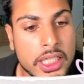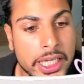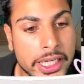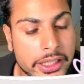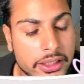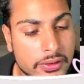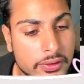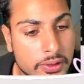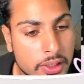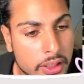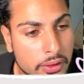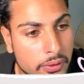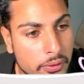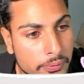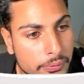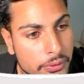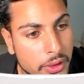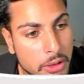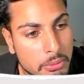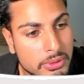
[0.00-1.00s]
and on
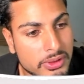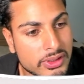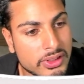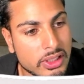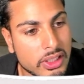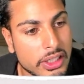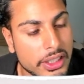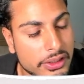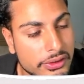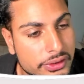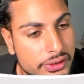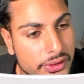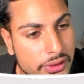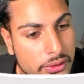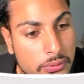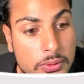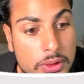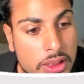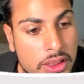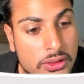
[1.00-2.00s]
Framer Sites
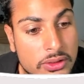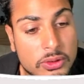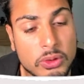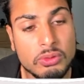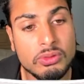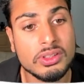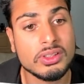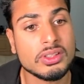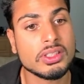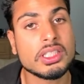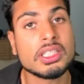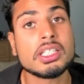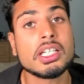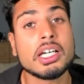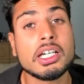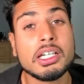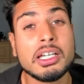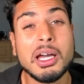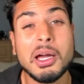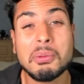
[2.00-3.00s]
we can do this in
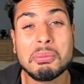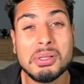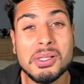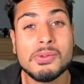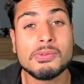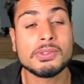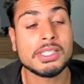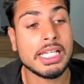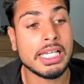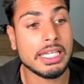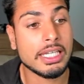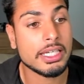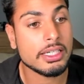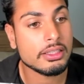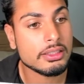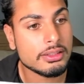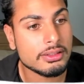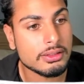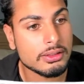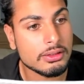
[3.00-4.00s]
a couple of
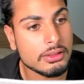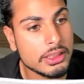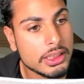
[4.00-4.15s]
clicks.